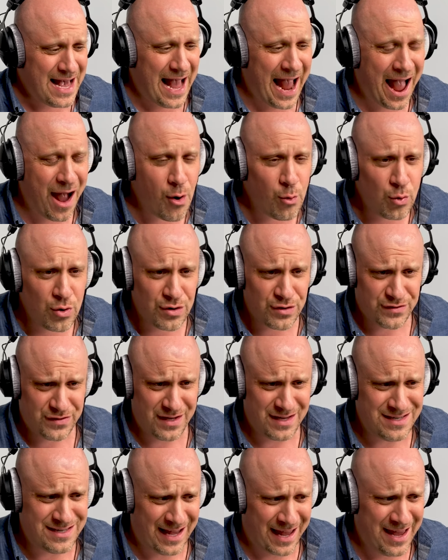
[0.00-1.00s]

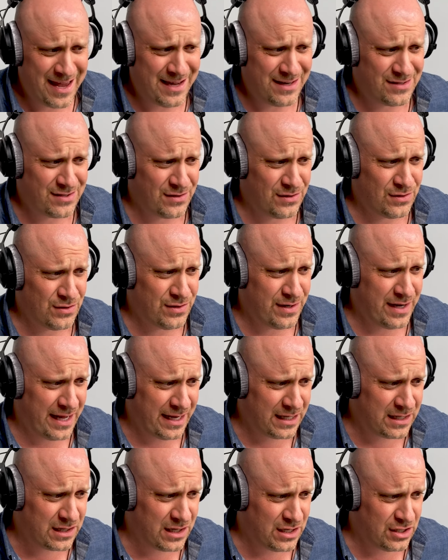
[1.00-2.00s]
hours a day to learn
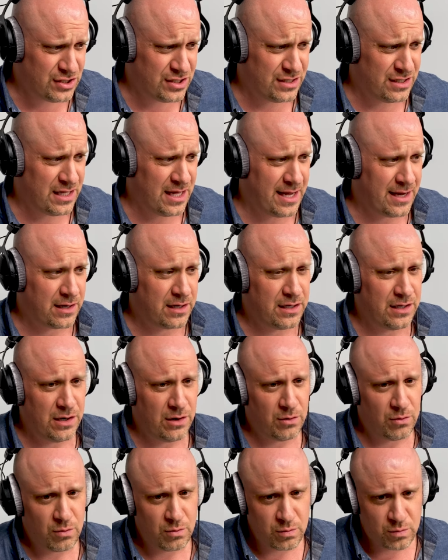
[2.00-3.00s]
English, and like, you
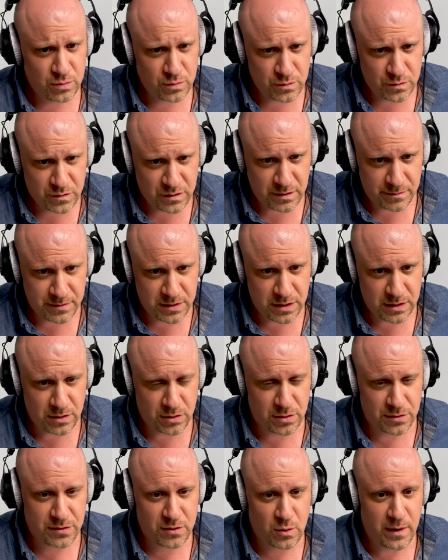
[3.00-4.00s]
know, some of the
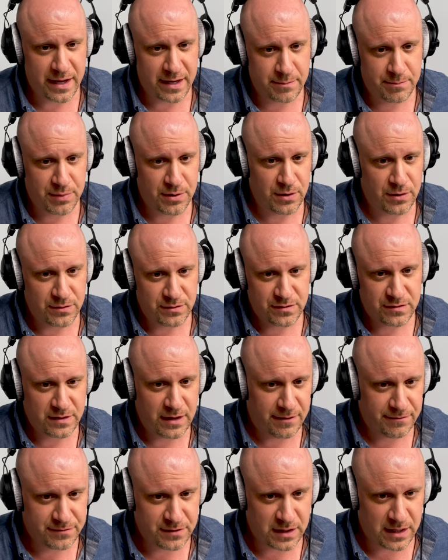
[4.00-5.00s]
Earthquake Bird
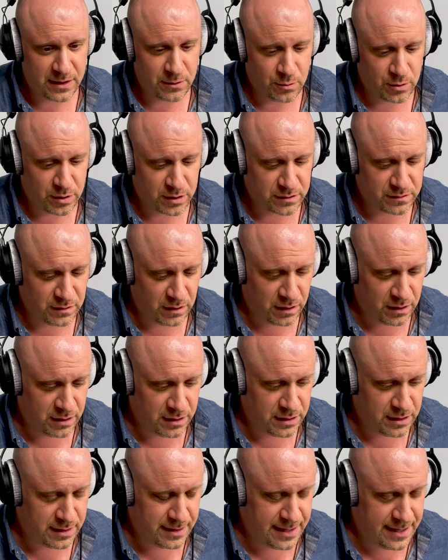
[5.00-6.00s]
stuff that I worked on.